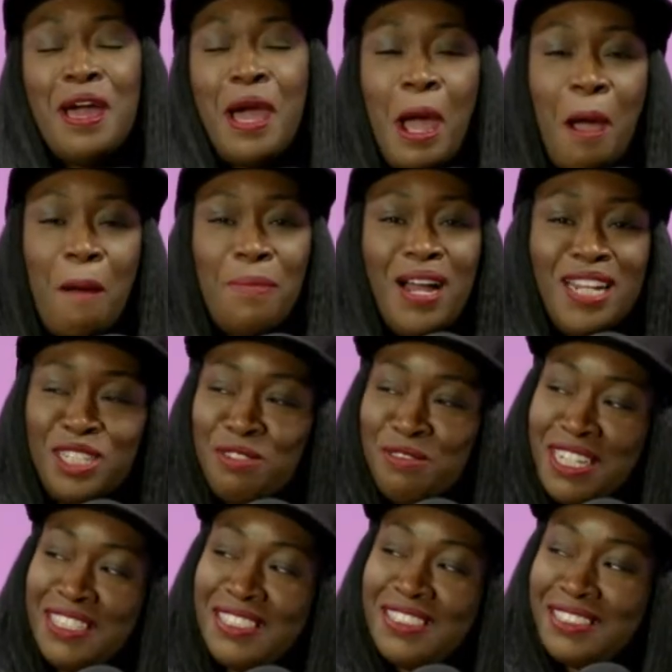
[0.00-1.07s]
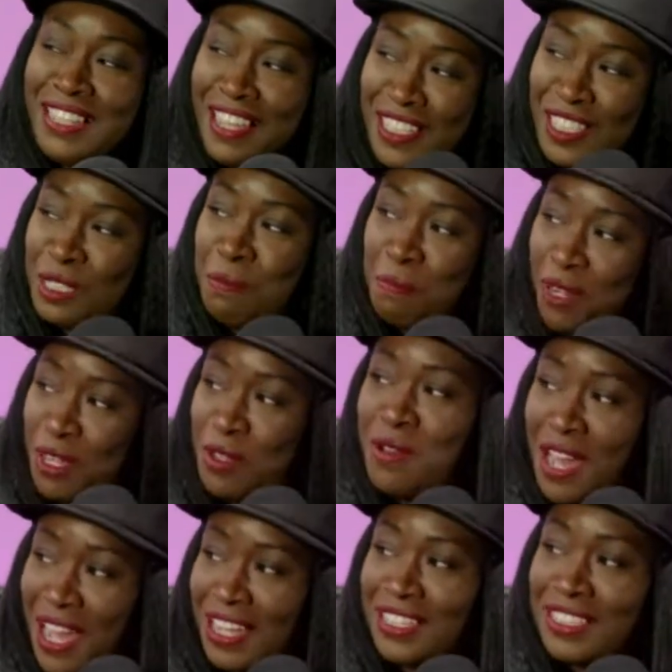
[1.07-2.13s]
how much receipts Blue
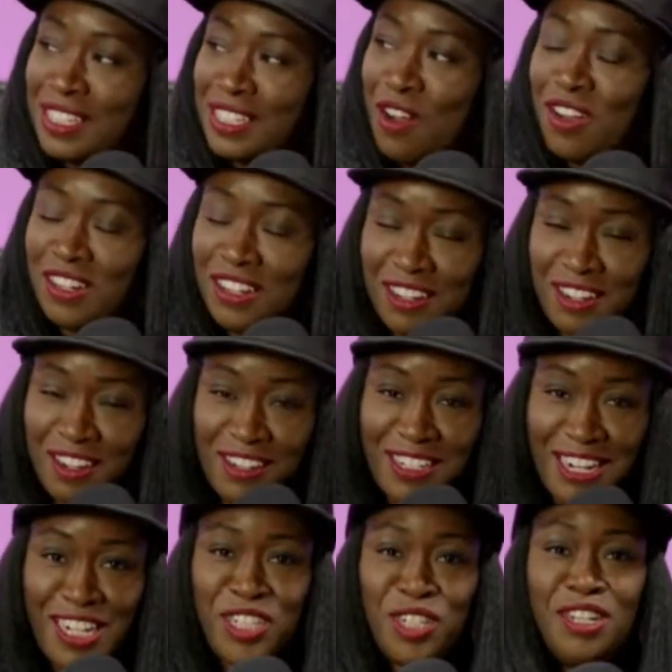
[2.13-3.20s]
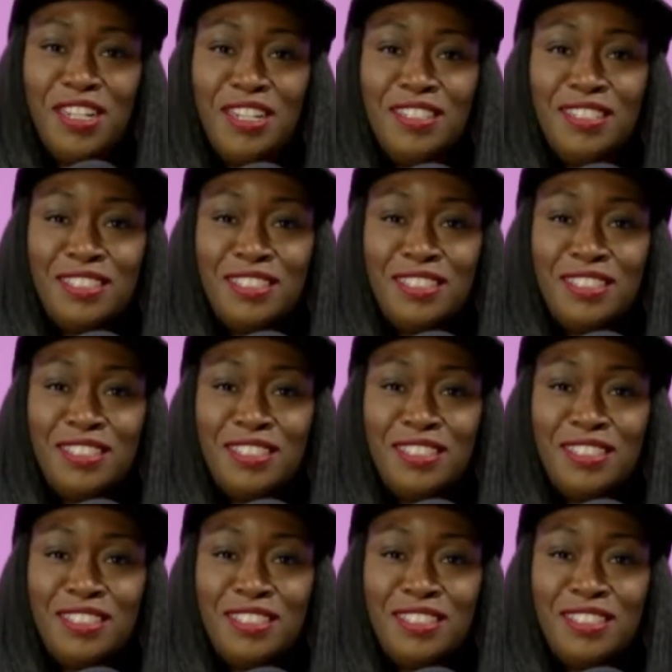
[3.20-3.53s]
has on the Kardashians.